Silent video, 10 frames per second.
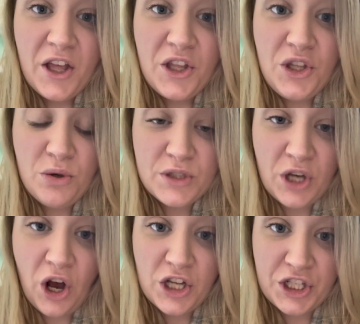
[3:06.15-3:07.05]
Use
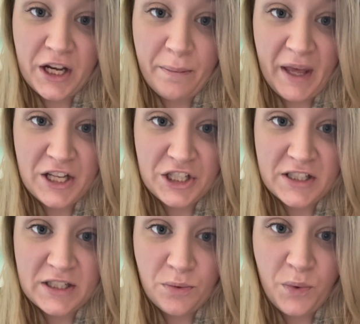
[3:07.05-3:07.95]
caution in
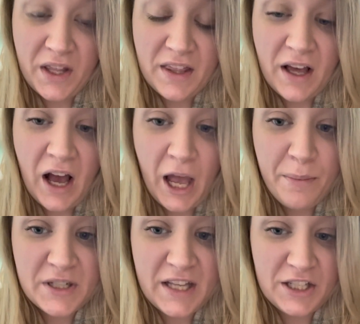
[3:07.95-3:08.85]
patients with
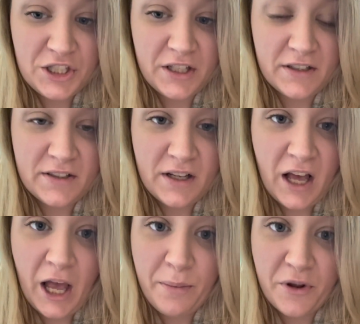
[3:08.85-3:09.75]
hypertension,
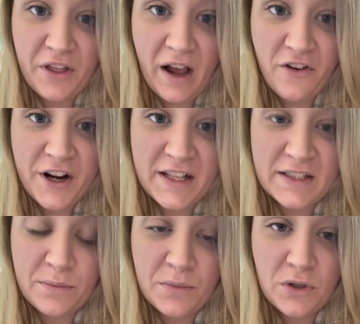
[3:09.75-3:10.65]

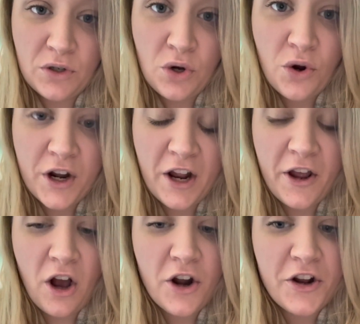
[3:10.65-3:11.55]
hyperthyroidism, coronary
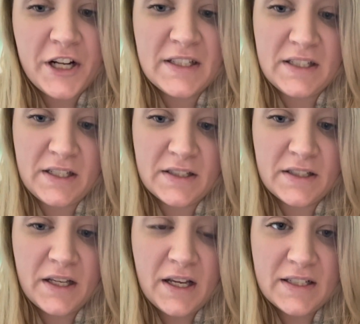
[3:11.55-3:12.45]
artery disease,
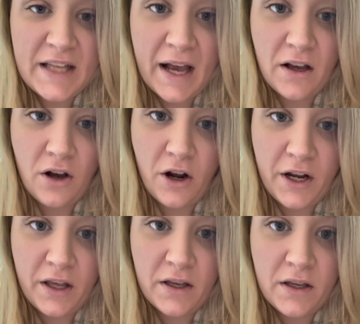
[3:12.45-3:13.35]

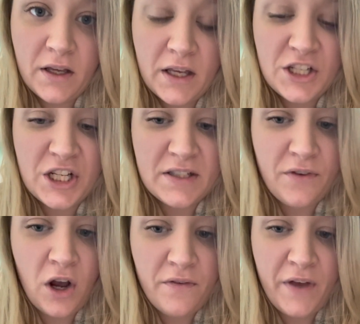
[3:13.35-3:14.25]
tachycardia, congestive
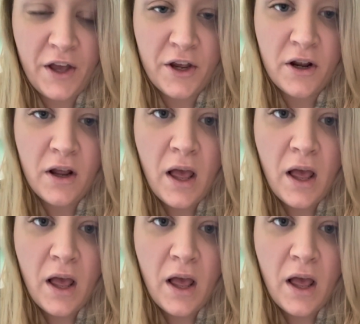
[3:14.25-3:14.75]
heart failure,